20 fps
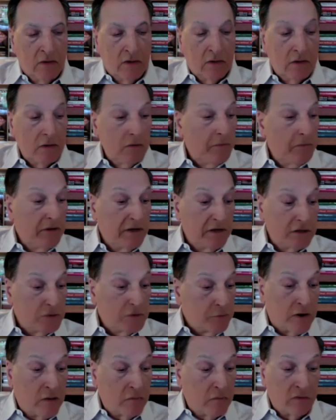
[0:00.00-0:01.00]
The biggest
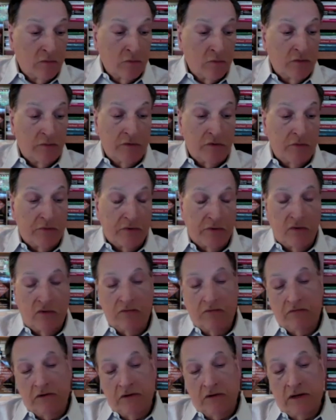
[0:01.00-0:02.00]
problem with
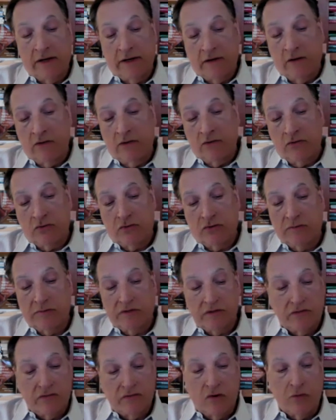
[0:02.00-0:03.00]
buprenorphine, like other
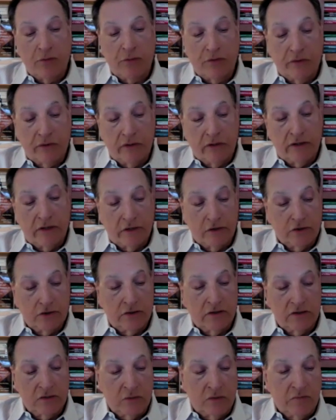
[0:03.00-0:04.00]
treatments for opioid addiction,
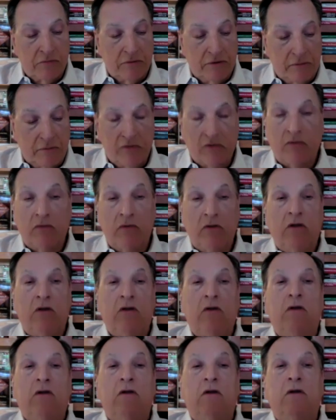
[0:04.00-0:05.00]
is when people
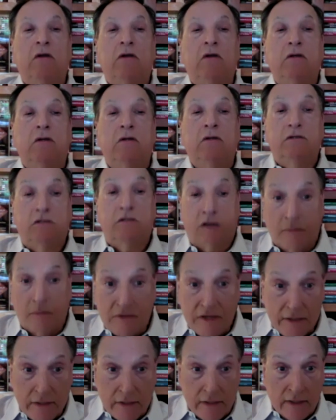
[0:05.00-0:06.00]
stop
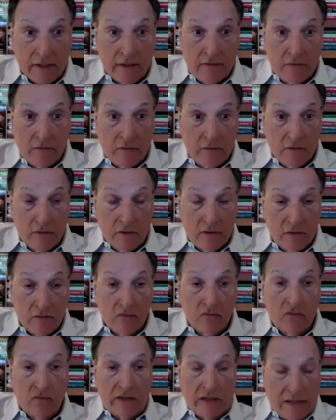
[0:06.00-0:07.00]
taking it, the
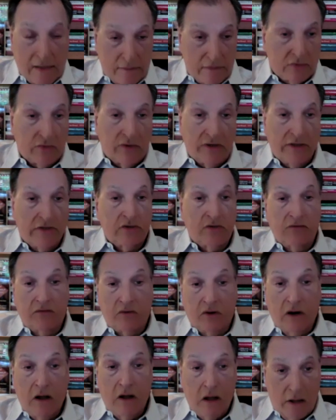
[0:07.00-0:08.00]
relapse rates are
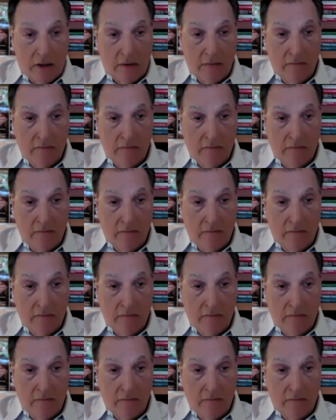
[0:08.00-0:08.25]
very high.